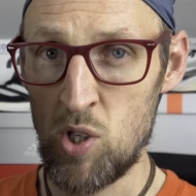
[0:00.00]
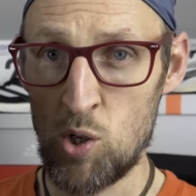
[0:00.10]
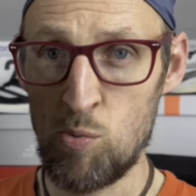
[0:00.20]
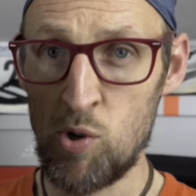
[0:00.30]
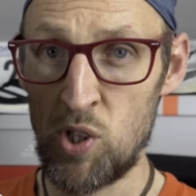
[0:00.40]

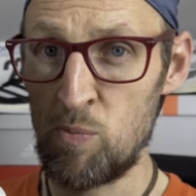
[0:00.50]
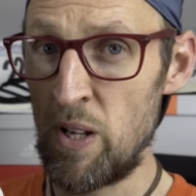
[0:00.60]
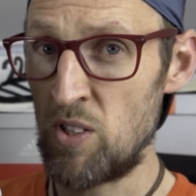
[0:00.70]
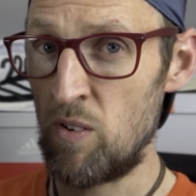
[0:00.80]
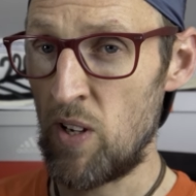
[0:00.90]
touch more
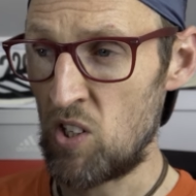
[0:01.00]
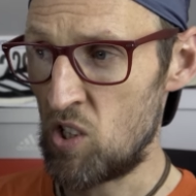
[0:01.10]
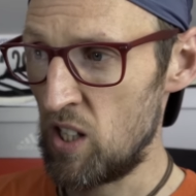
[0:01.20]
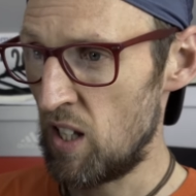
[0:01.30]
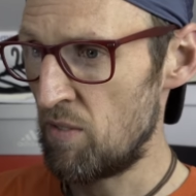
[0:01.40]
expensive,
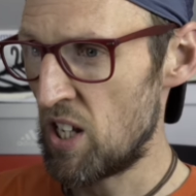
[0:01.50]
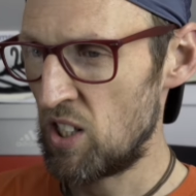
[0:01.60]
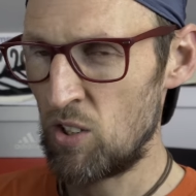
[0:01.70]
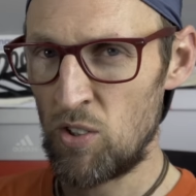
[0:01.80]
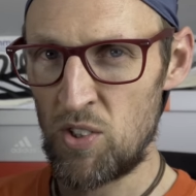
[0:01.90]
actually. They've
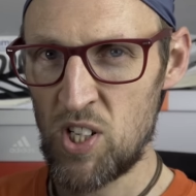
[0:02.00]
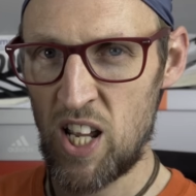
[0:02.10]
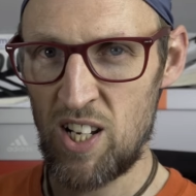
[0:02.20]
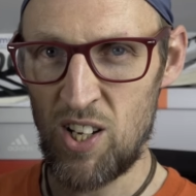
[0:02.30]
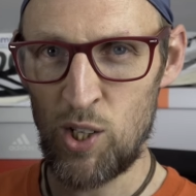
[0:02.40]
added on
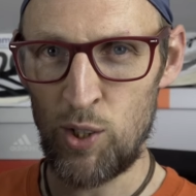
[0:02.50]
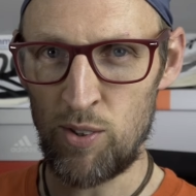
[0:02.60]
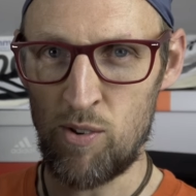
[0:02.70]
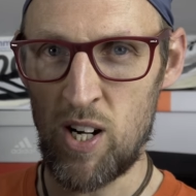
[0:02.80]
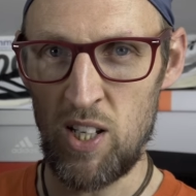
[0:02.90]
10
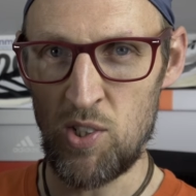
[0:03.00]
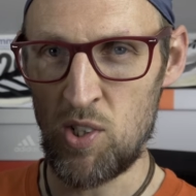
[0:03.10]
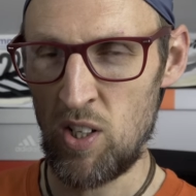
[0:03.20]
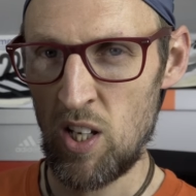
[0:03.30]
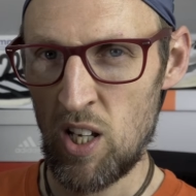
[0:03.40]
Earth
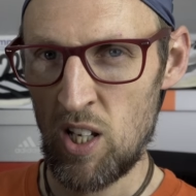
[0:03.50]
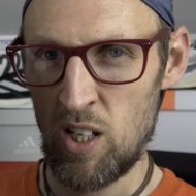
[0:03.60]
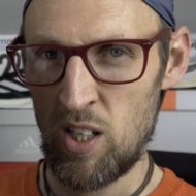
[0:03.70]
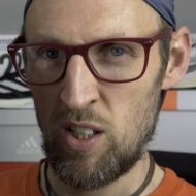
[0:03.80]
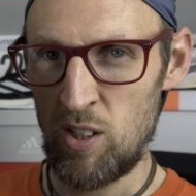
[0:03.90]
credits.
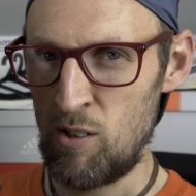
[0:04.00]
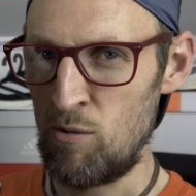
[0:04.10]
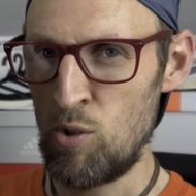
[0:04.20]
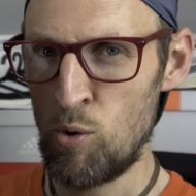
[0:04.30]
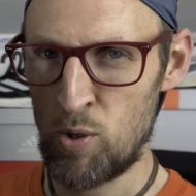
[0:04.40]
You
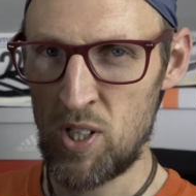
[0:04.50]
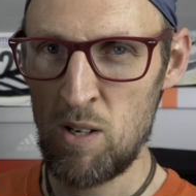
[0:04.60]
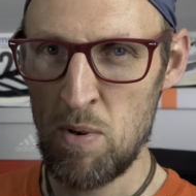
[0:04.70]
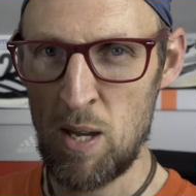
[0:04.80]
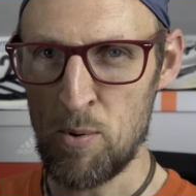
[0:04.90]

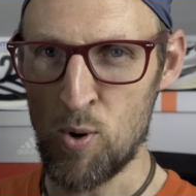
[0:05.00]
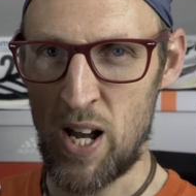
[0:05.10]
naughty people,